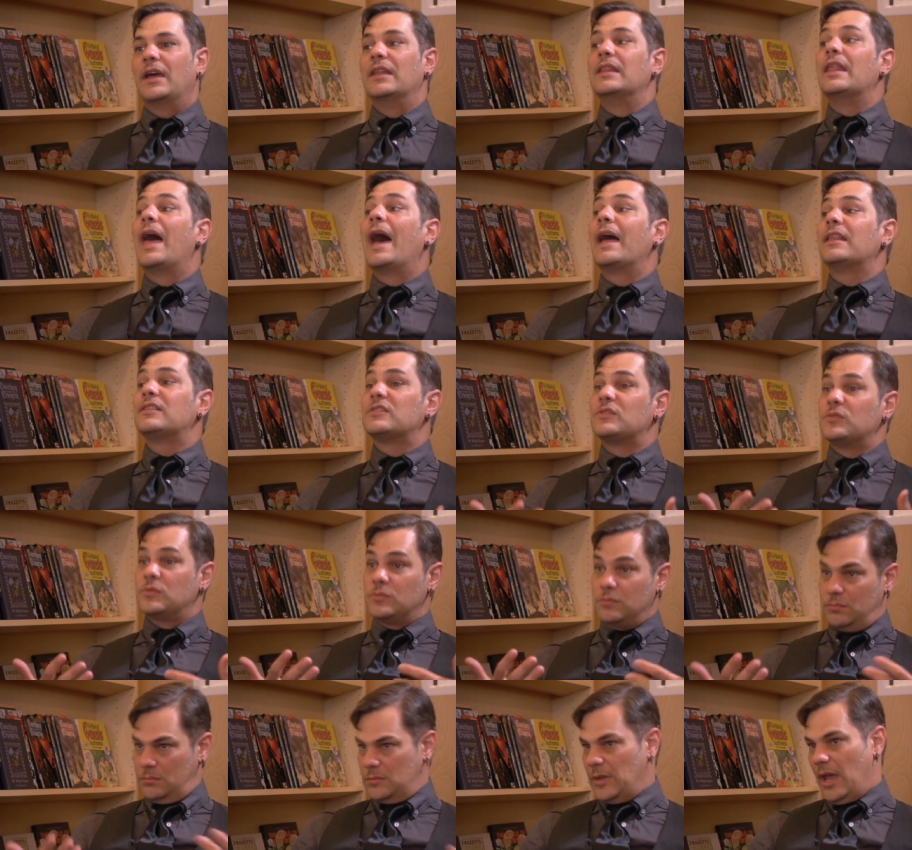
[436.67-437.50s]
and
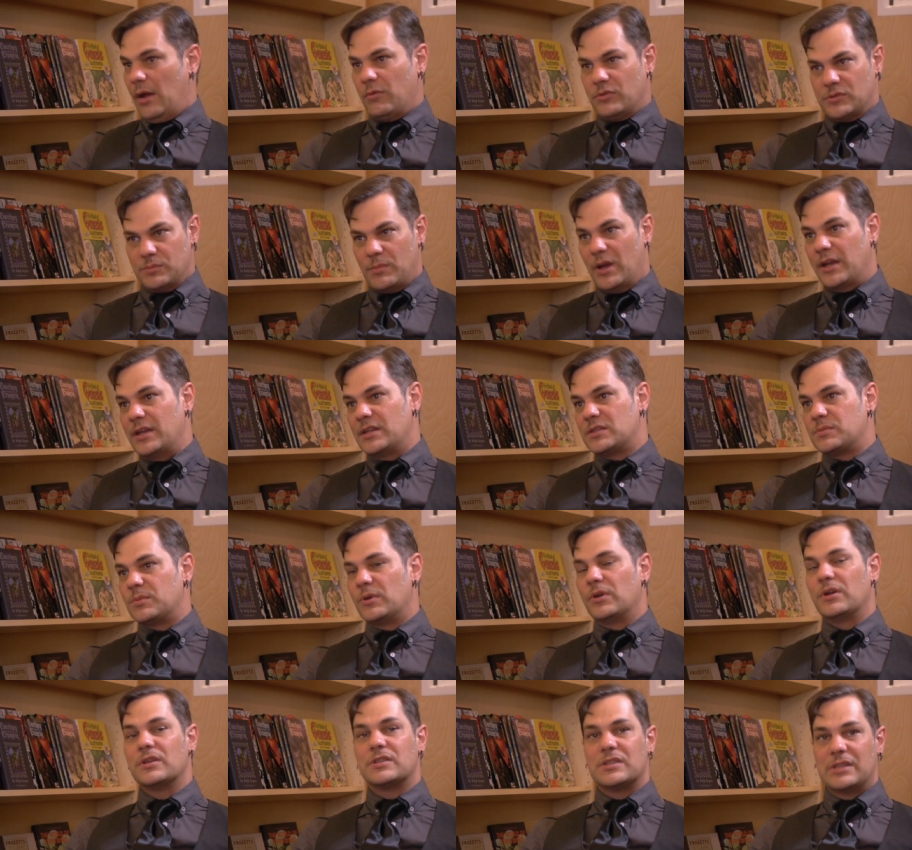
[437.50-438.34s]
that was my
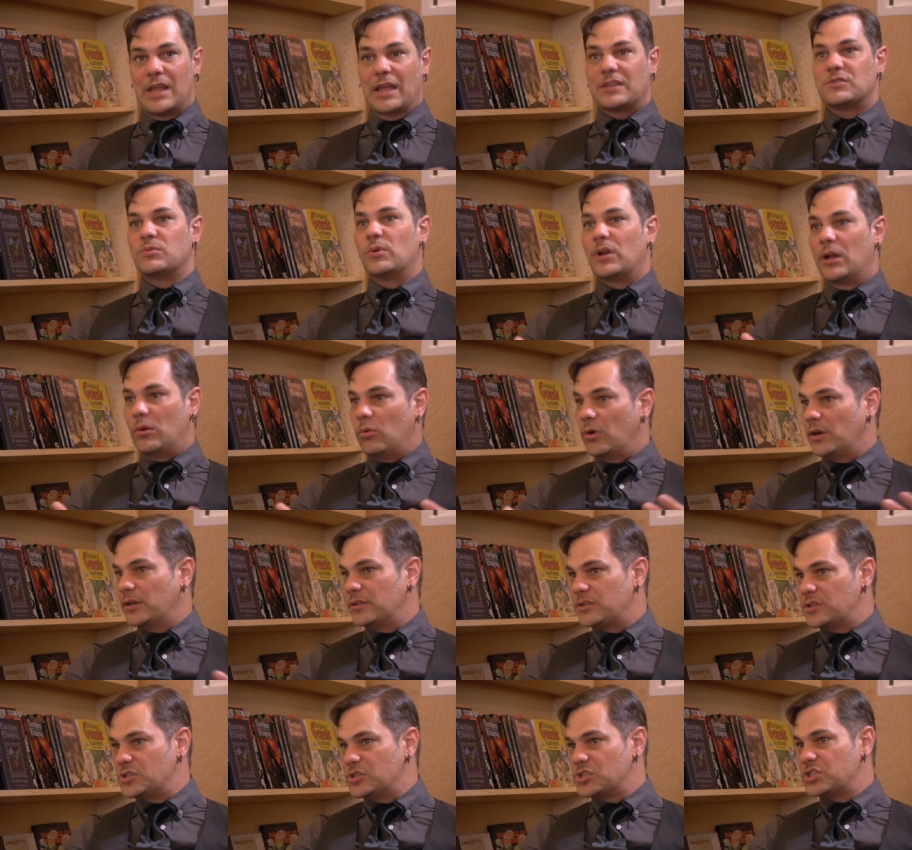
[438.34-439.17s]
experience, and that's what I
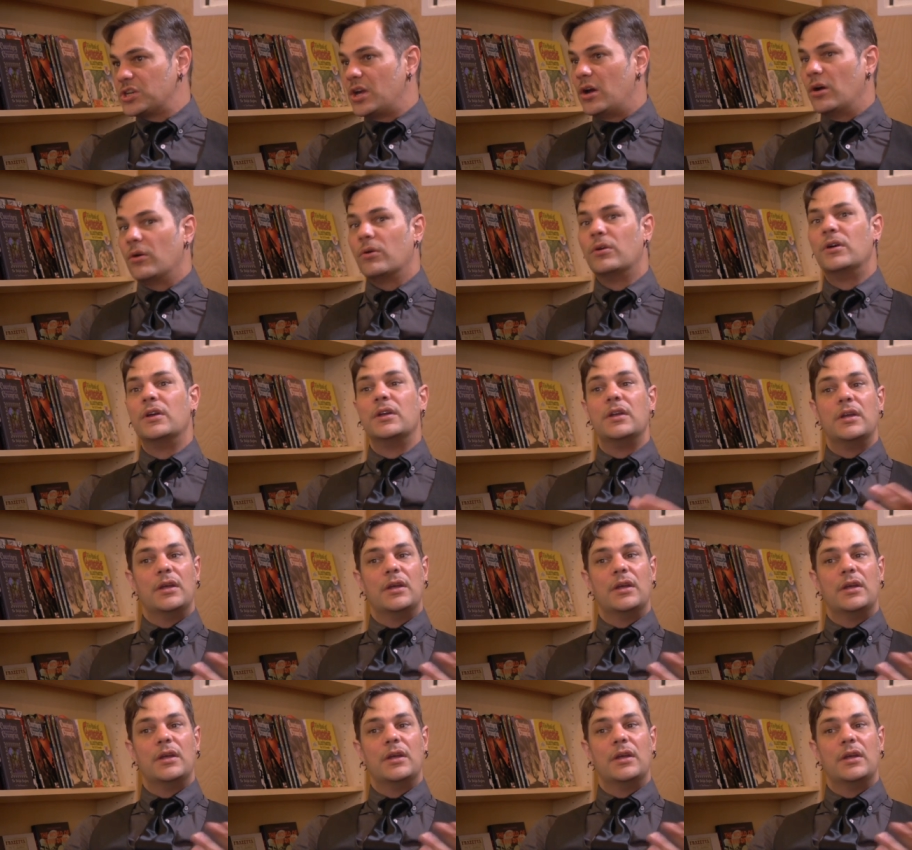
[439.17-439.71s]
wanted to show.